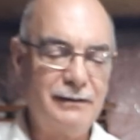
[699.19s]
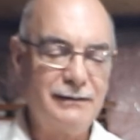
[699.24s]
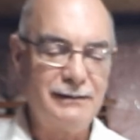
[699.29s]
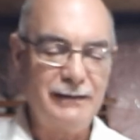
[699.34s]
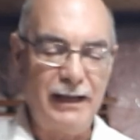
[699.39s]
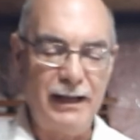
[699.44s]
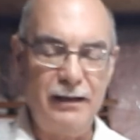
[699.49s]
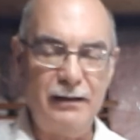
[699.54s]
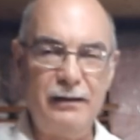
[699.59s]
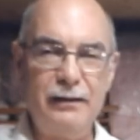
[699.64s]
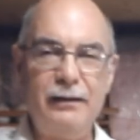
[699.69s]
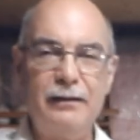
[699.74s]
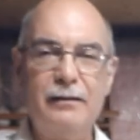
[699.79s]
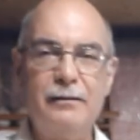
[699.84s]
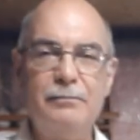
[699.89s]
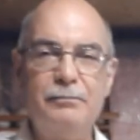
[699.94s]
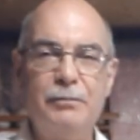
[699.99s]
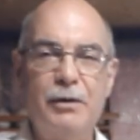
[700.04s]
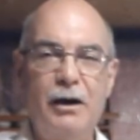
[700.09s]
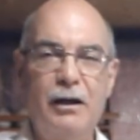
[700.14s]
sanding
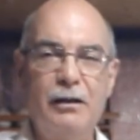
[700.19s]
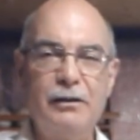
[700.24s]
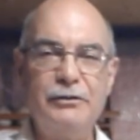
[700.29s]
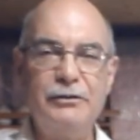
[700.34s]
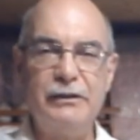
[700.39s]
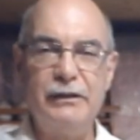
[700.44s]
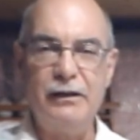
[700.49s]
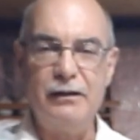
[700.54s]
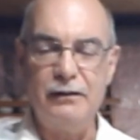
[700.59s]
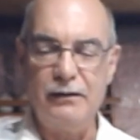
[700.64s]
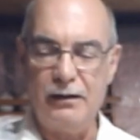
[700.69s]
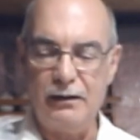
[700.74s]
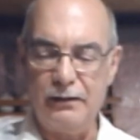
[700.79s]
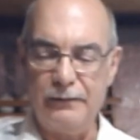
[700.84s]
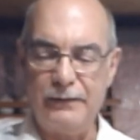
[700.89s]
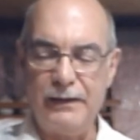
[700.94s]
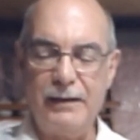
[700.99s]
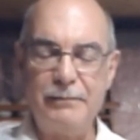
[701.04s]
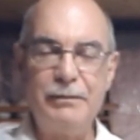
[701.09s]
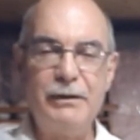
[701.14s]
it and polishing it and all
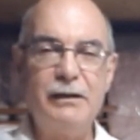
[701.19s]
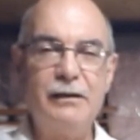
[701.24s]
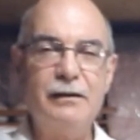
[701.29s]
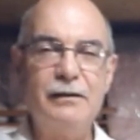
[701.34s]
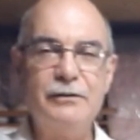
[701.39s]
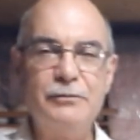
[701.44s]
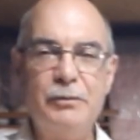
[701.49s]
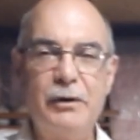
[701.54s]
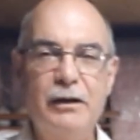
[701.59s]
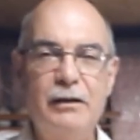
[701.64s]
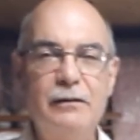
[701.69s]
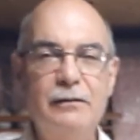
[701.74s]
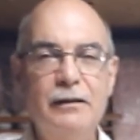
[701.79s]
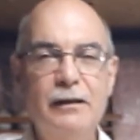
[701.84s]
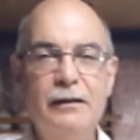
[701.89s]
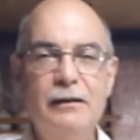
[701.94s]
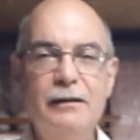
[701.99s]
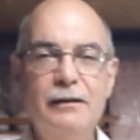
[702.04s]
of that because, well,